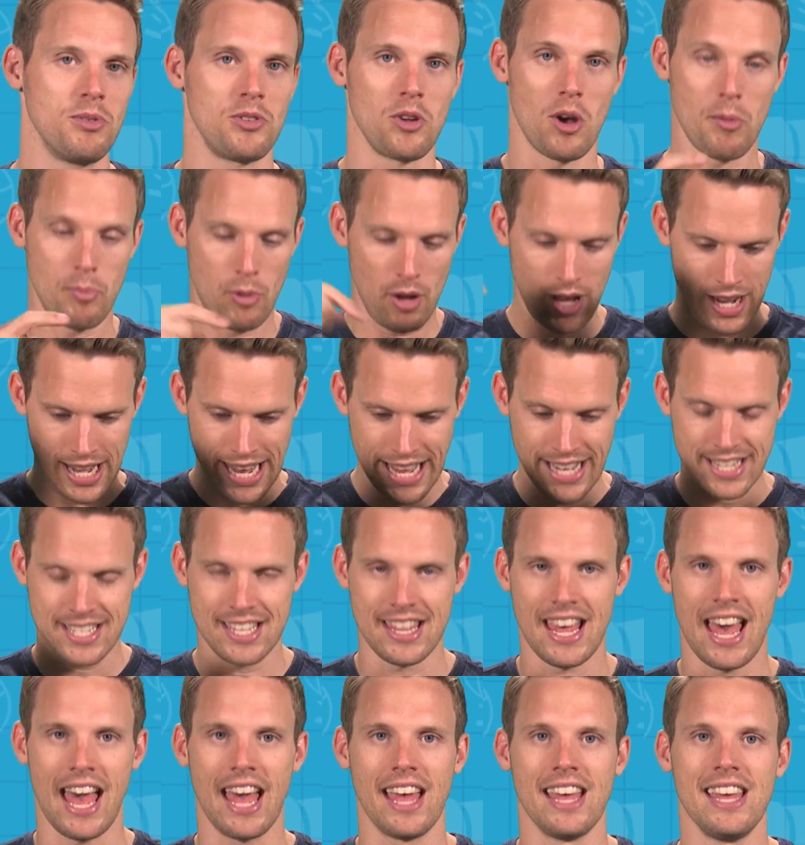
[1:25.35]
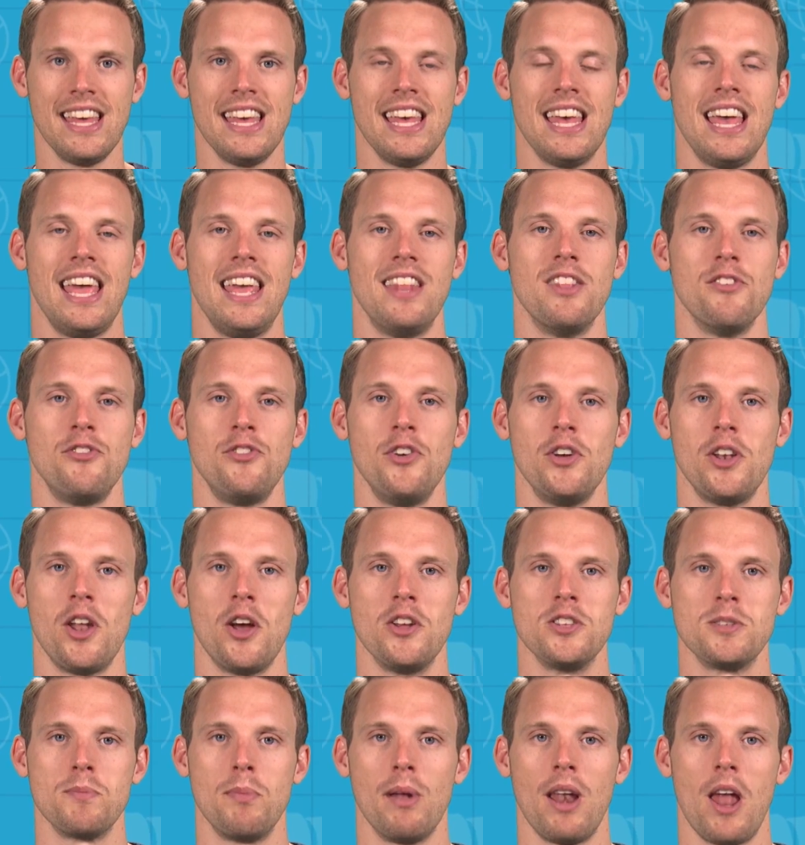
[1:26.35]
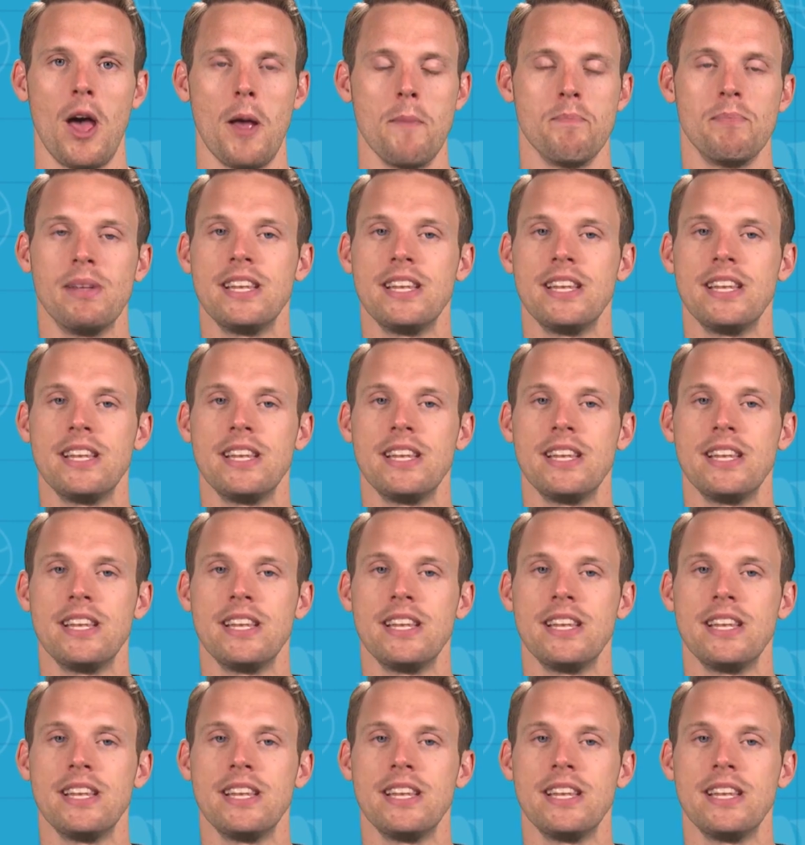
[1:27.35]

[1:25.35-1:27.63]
so I'll put a link to that in the footnotes below.